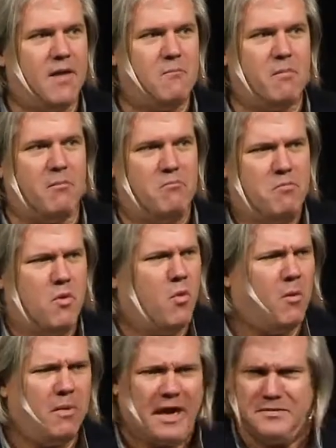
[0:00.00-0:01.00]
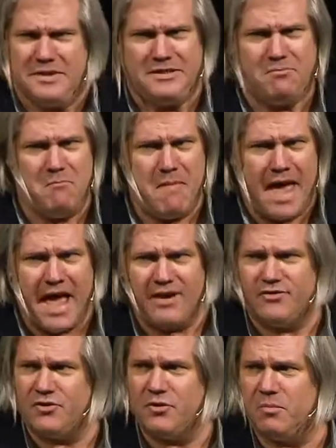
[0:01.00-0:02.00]
That the world becomes this
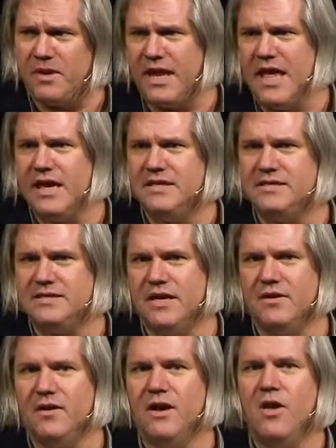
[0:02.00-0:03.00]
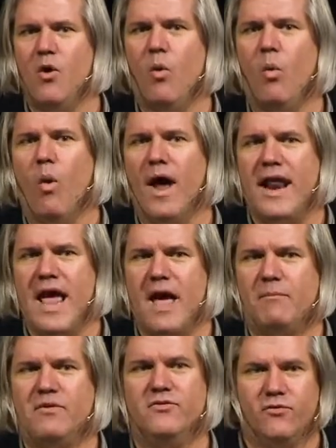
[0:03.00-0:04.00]
magical place. And what
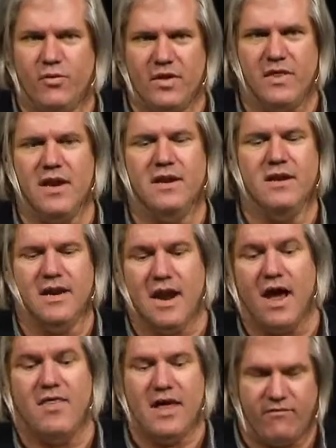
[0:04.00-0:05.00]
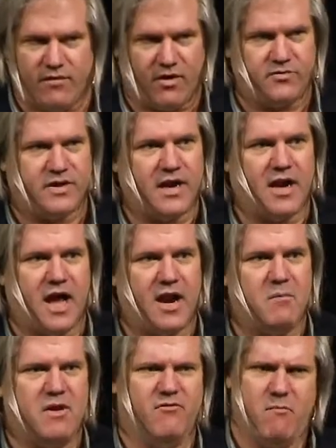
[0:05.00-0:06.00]
happens if we then deny that false
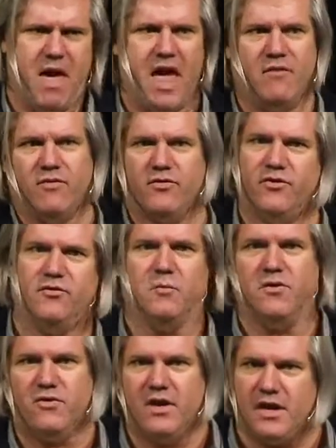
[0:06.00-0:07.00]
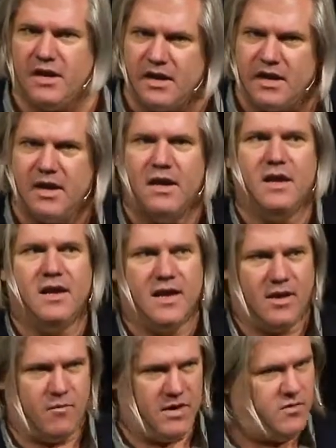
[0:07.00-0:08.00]
dichotomy of man versus machine,
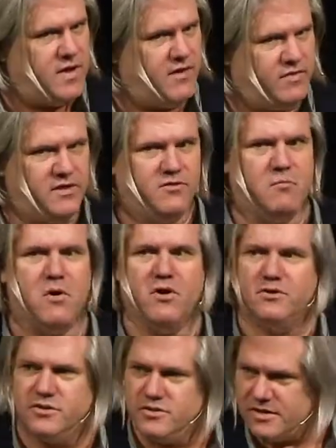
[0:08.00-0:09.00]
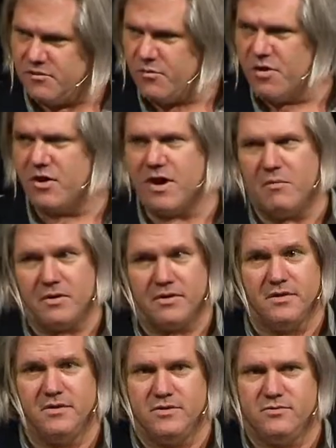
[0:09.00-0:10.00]
and we do have these mergers, and we're
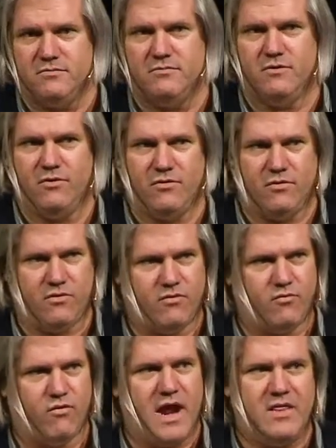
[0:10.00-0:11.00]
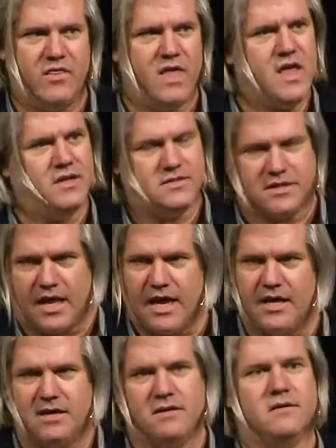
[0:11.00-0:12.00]
able to do great things
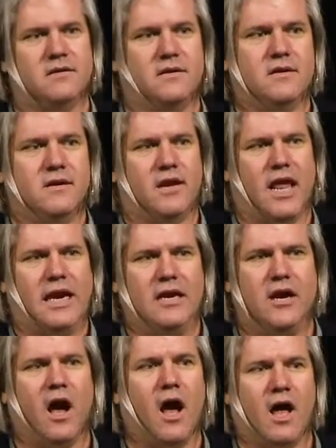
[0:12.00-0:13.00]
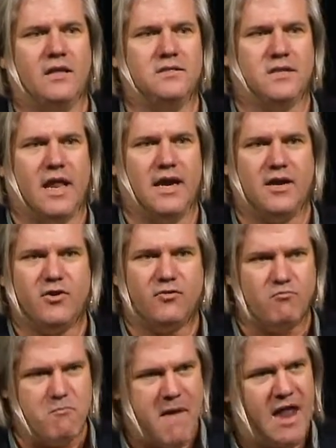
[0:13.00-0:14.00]
like gods, like
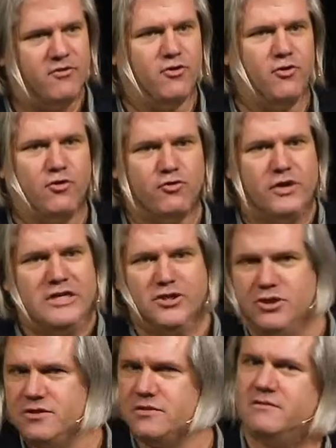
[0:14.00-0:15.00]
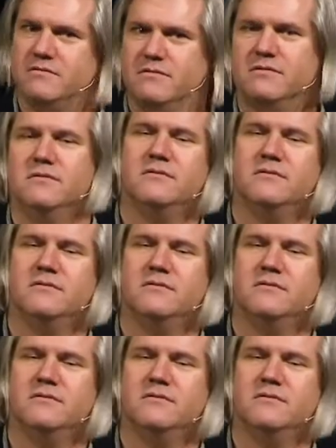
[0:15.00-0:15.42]
magical creatures.